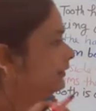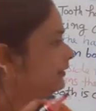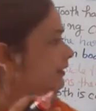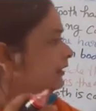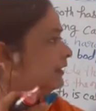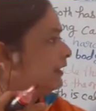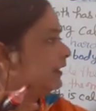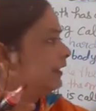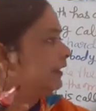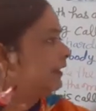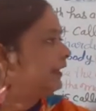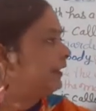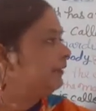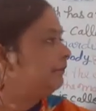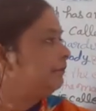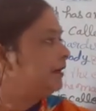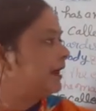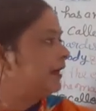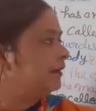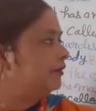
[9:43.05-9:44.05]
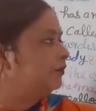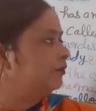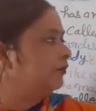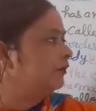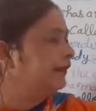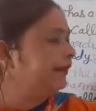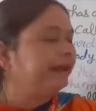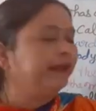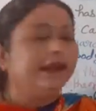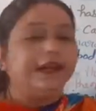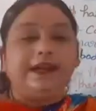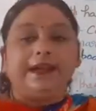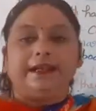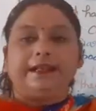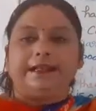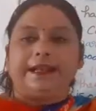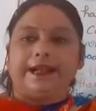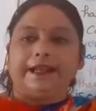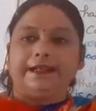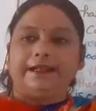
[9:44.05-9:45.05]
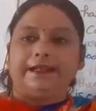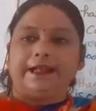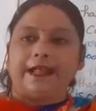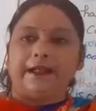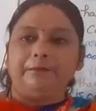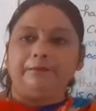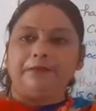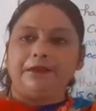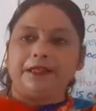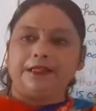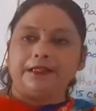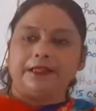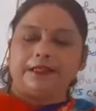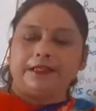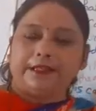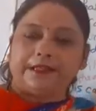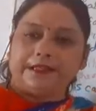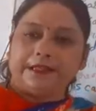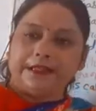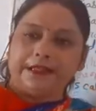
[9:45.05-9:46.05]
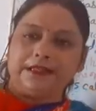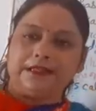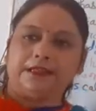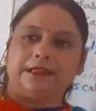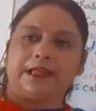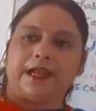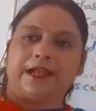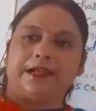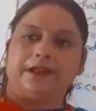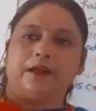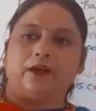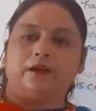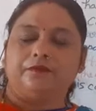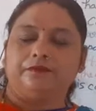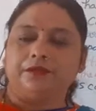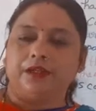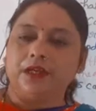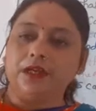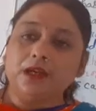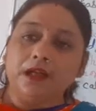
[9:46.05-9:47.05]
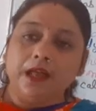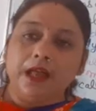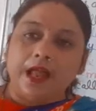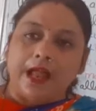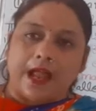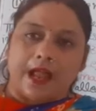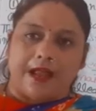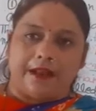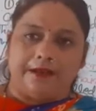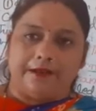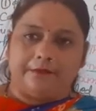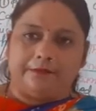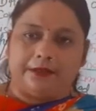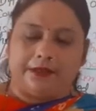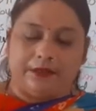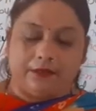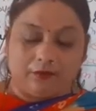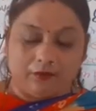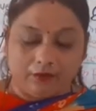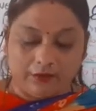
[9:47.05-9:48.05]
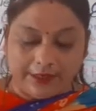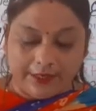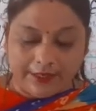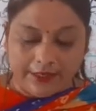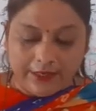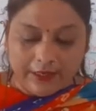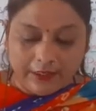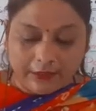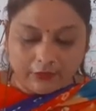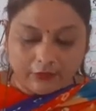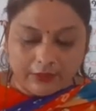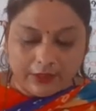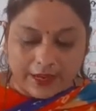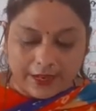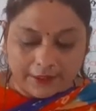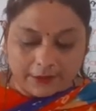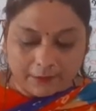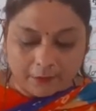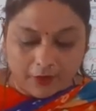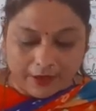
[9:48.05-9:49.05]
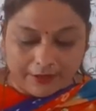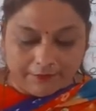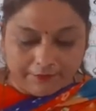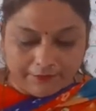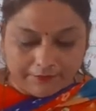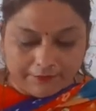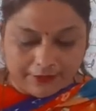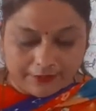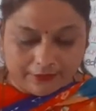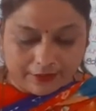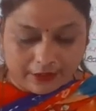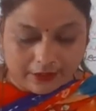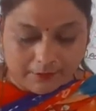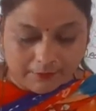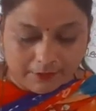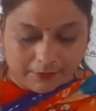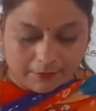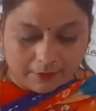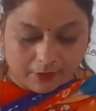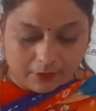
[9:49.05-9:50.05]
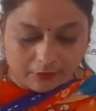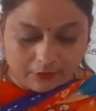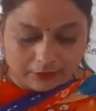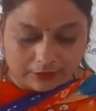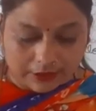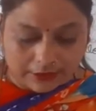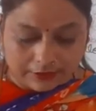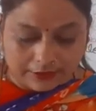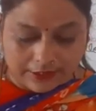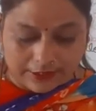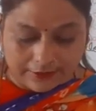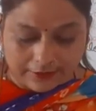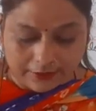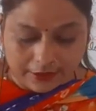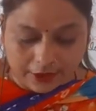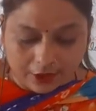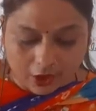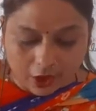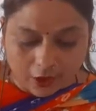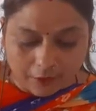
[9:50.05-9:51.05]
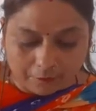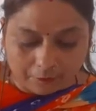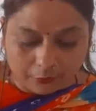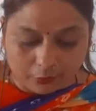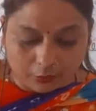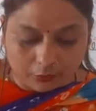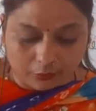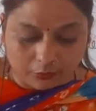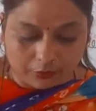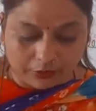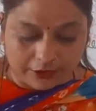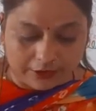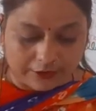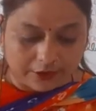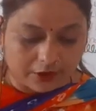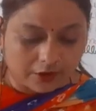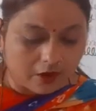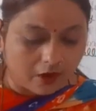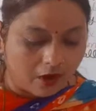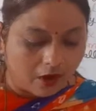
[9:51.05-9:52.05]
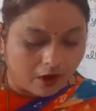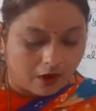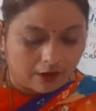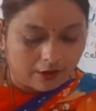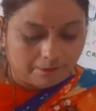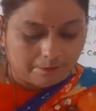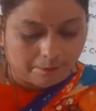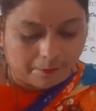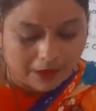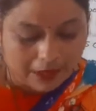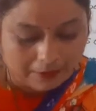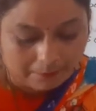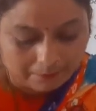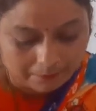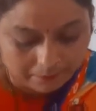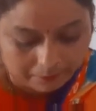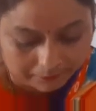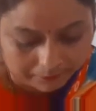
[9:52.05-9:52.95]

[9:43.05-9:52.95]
This is a green part showing dentine present in inside of the animal. Okay. So next point we will come about the center of tooth is called pulp.